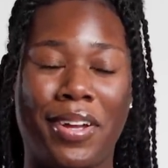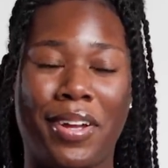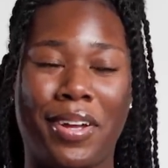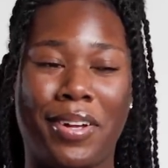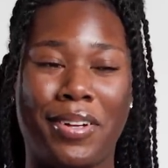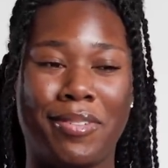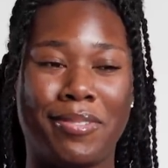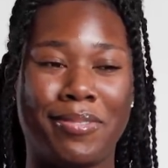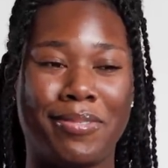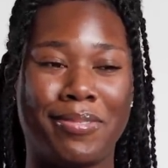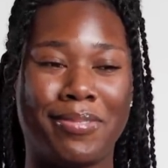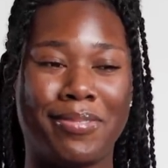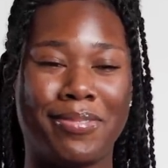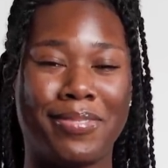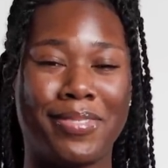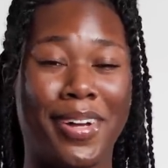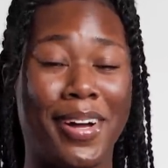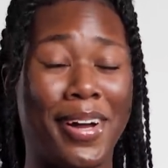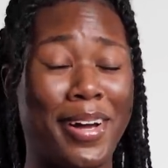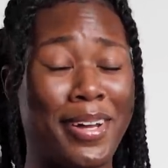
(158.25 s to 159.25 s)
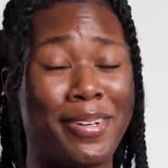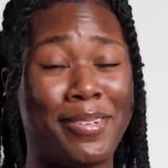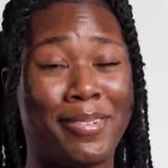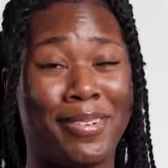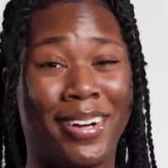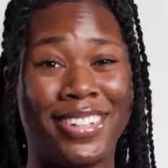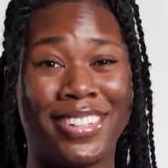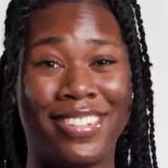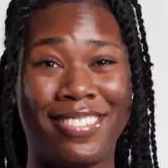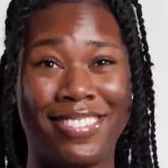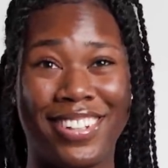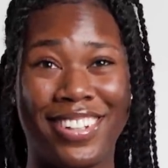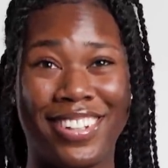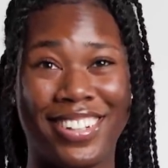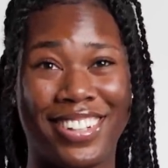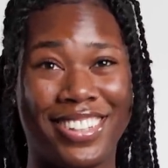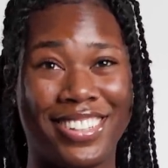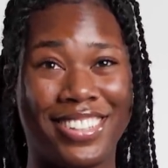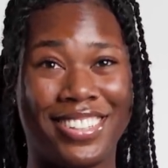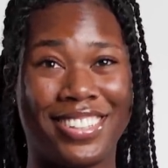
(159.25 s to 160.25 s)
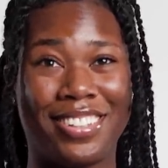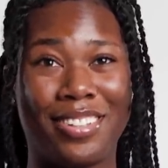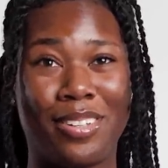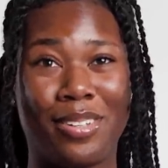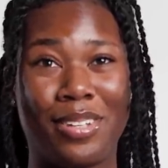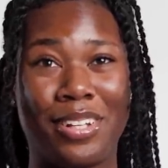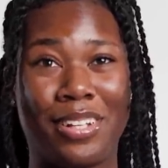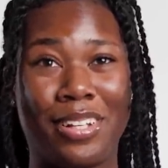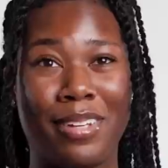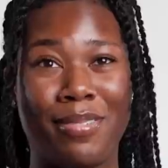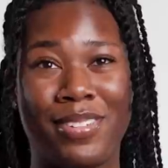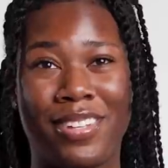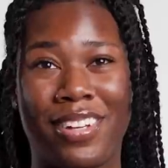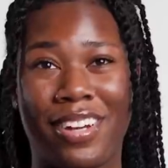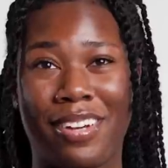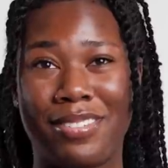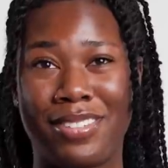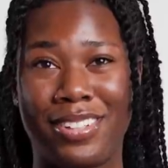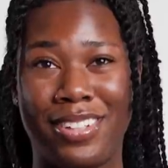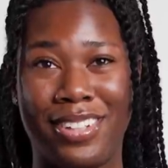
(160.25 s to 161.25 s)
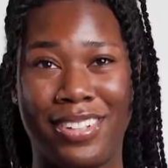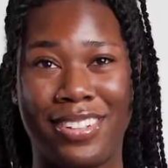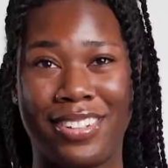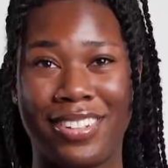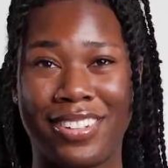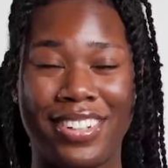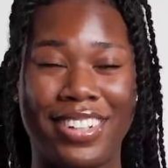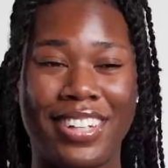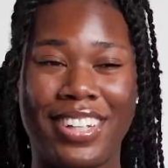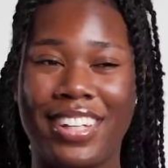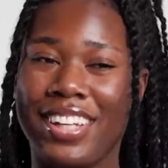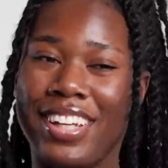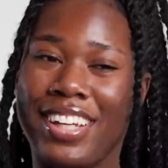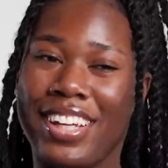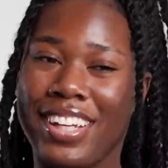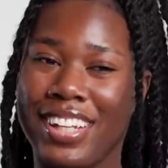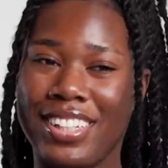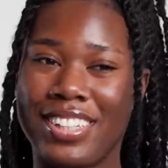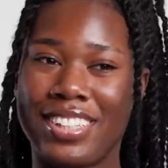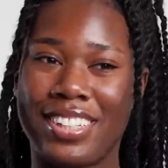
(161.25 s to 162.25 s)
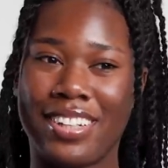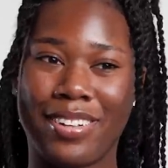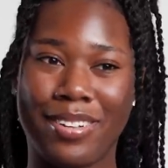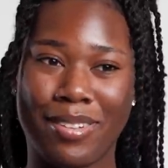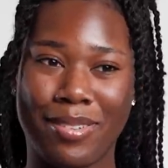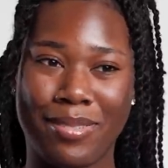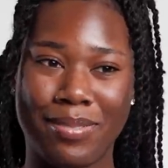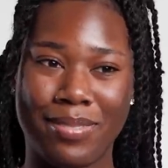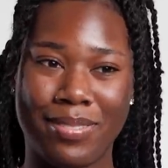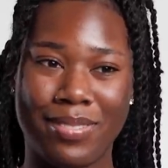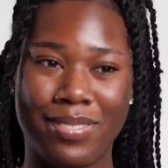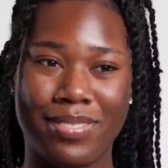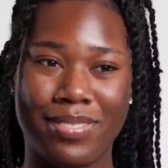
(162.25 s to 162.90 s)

Um, I don't watch him though, because the clips that I've seen, it's um,